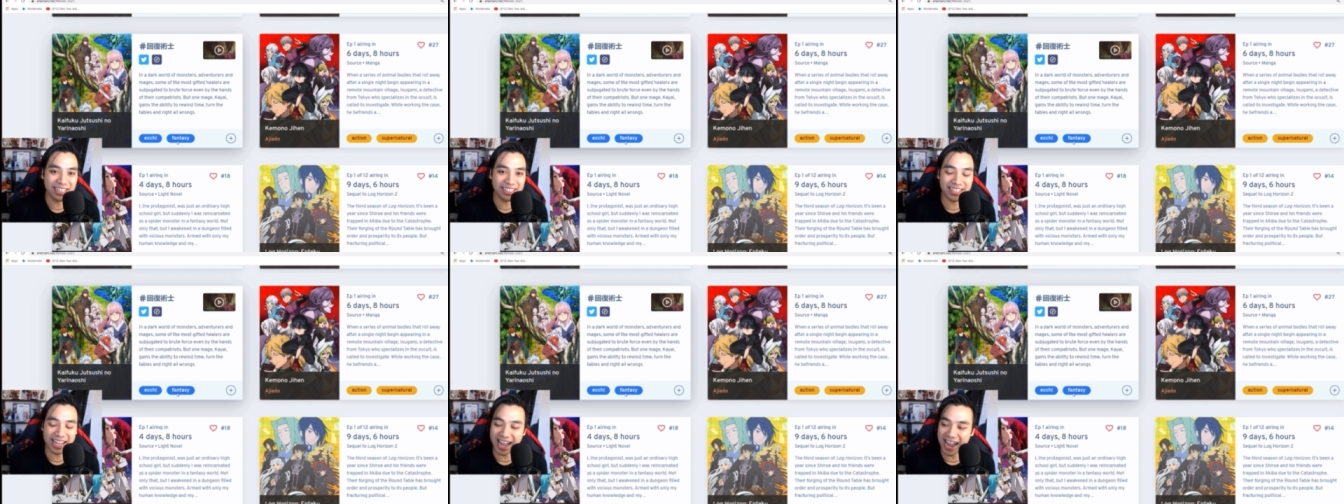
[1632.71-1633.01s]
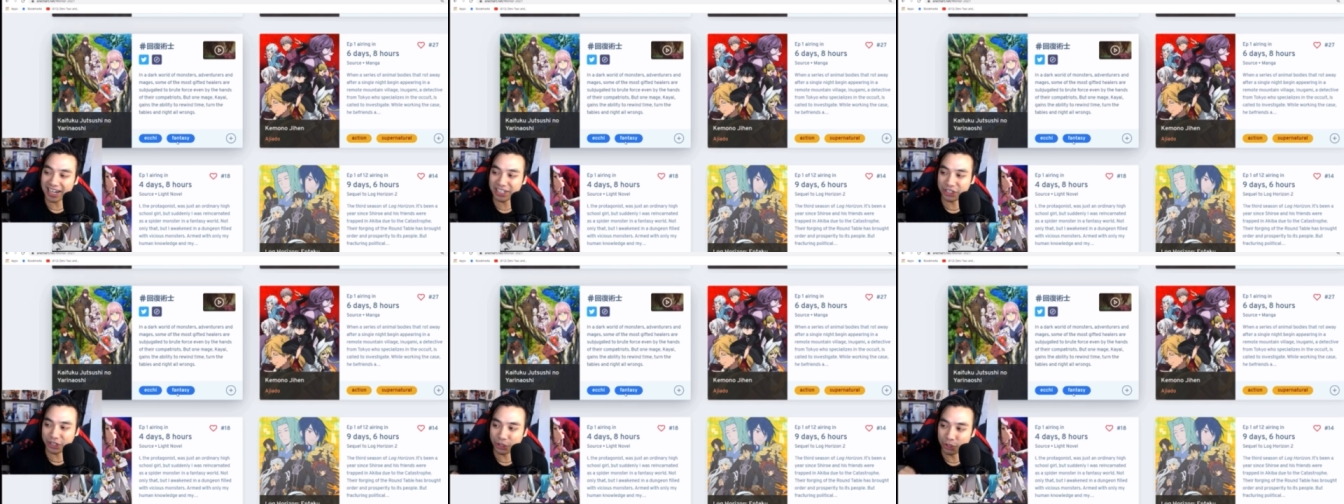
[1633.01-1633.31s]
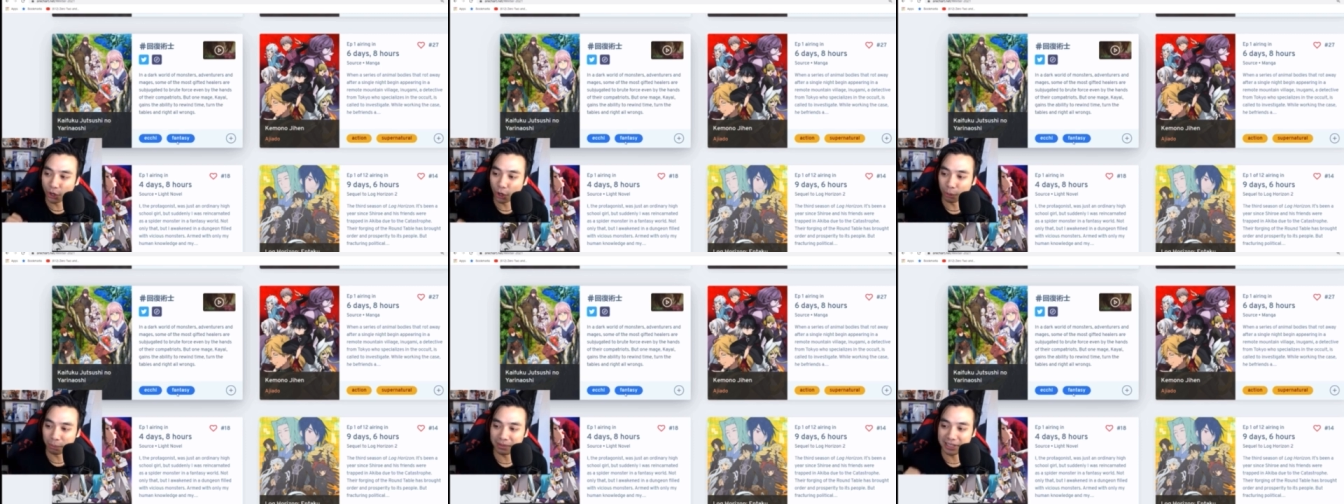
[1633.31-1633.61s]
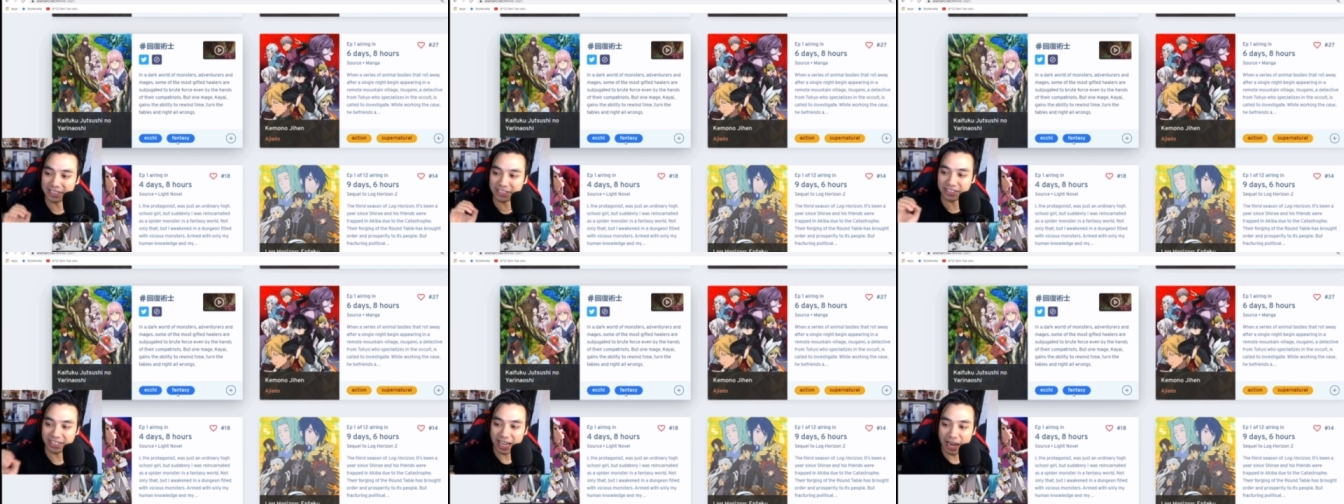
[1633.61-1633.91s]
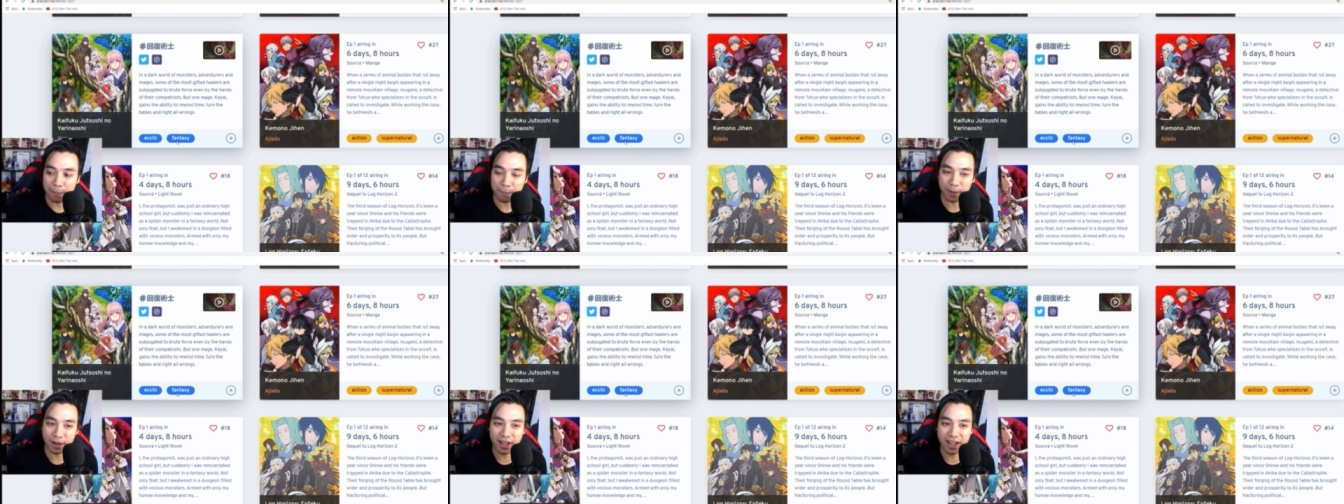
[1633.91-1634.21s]
tags you normally
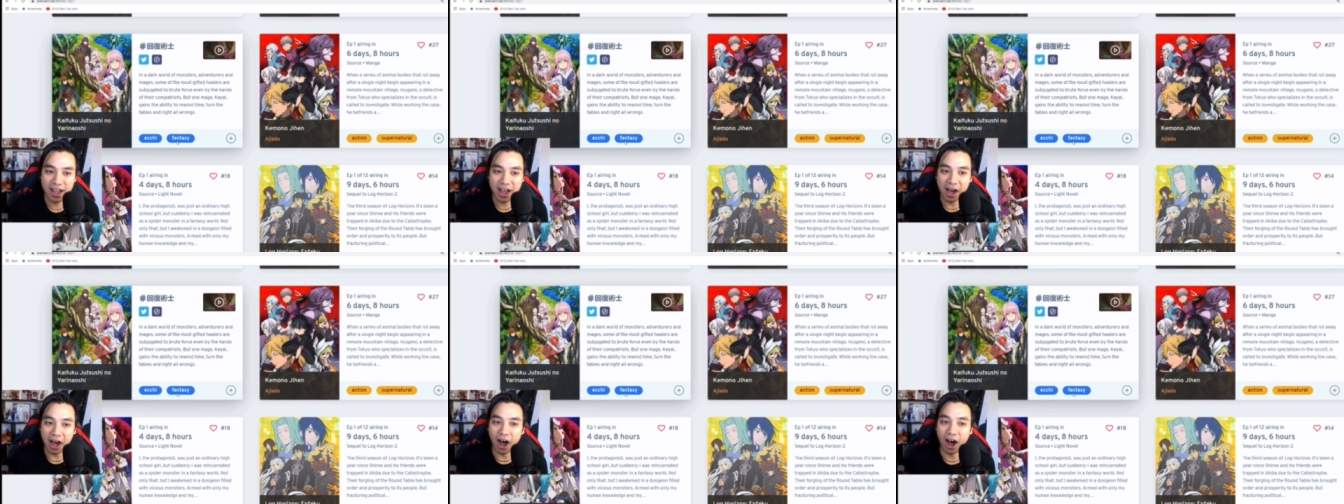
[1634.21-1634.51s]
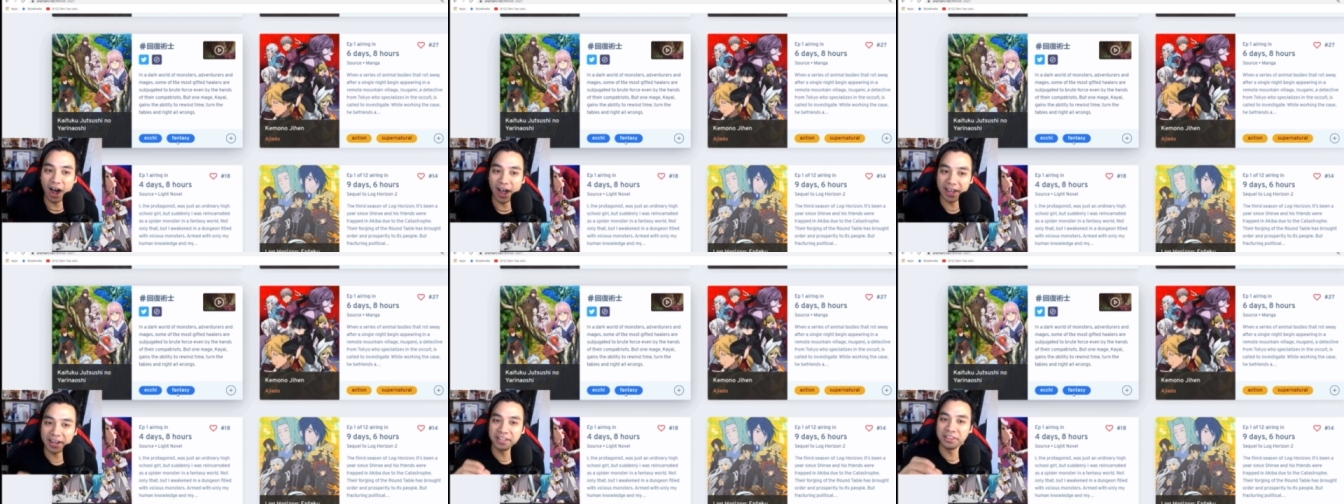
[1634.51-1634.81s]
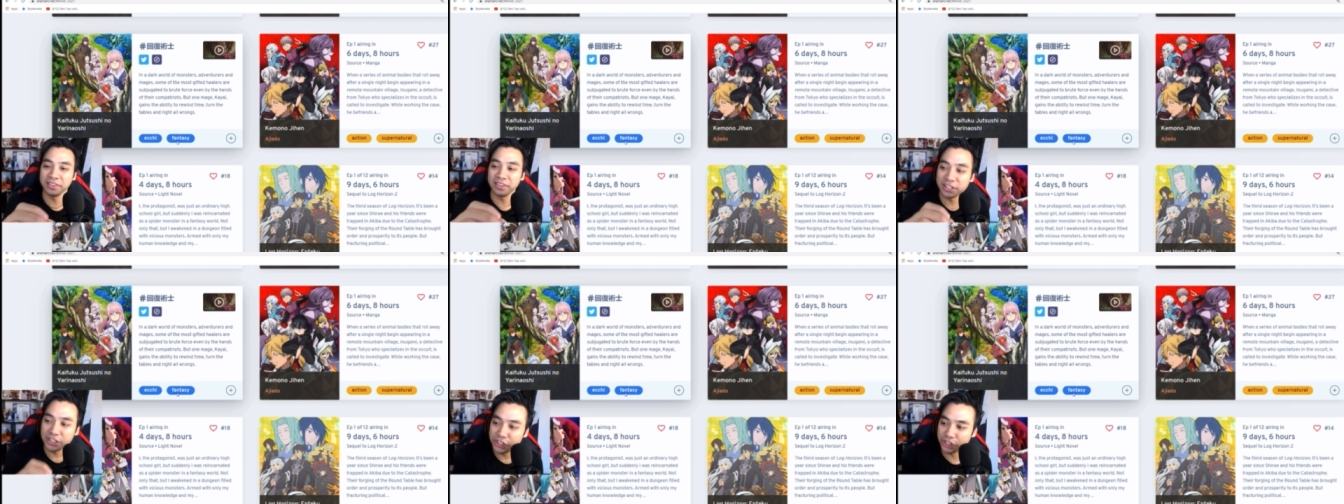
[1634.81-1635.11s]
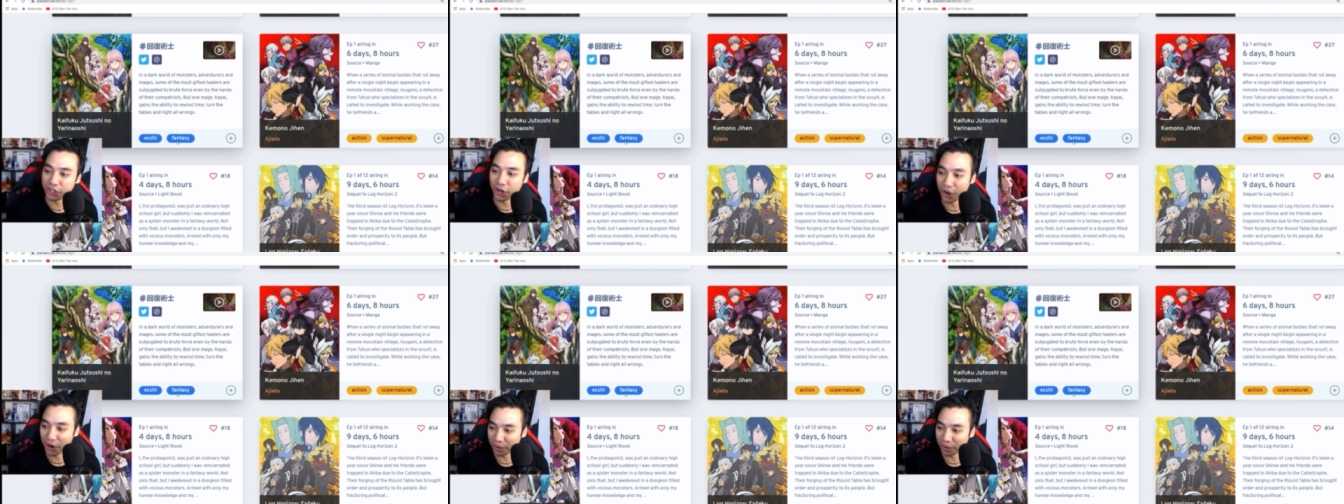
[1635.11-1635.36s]
skip are in this show.